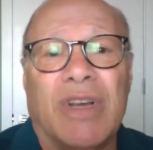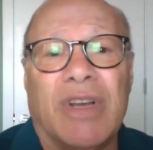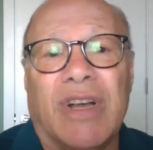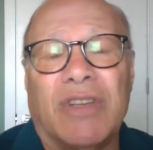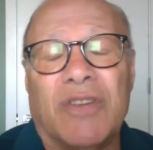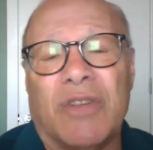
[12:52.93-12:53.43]

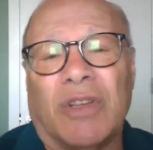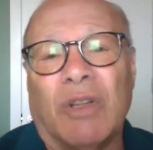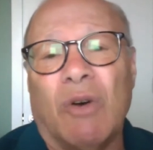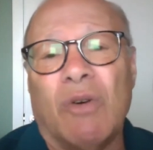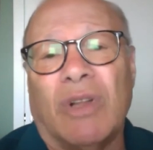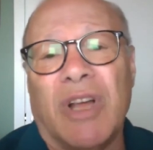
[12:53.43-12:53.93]
uh, to the
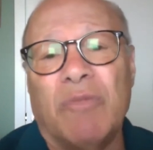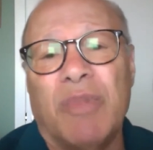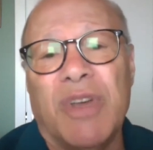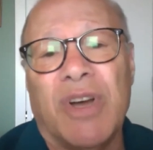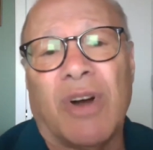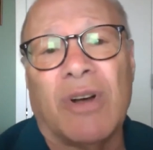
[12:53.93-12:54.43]
local N
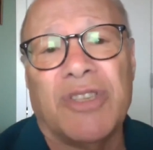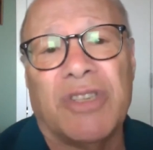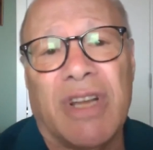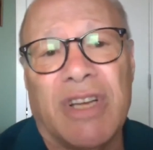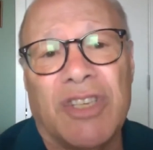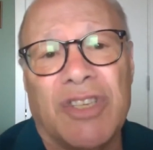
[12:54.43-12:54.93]
P R
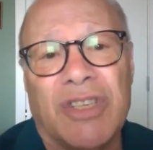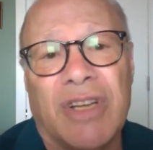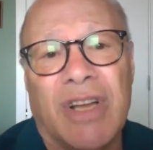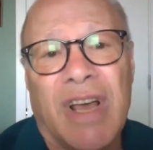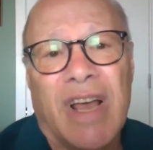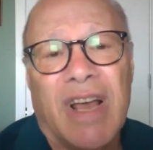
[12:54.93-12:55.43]
station
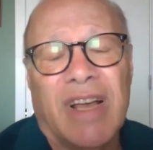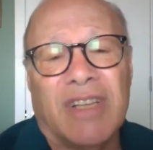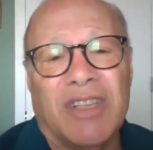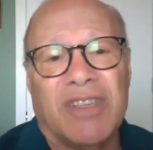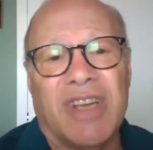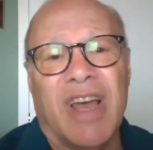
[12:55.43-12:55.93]
and
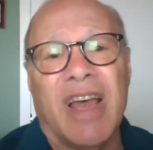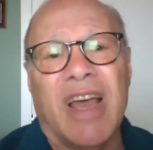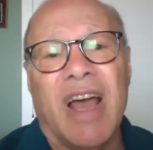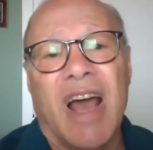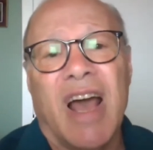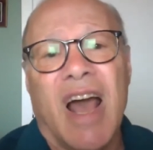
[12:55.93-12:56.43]

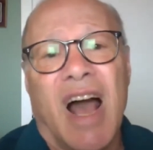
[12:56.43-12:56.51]
say,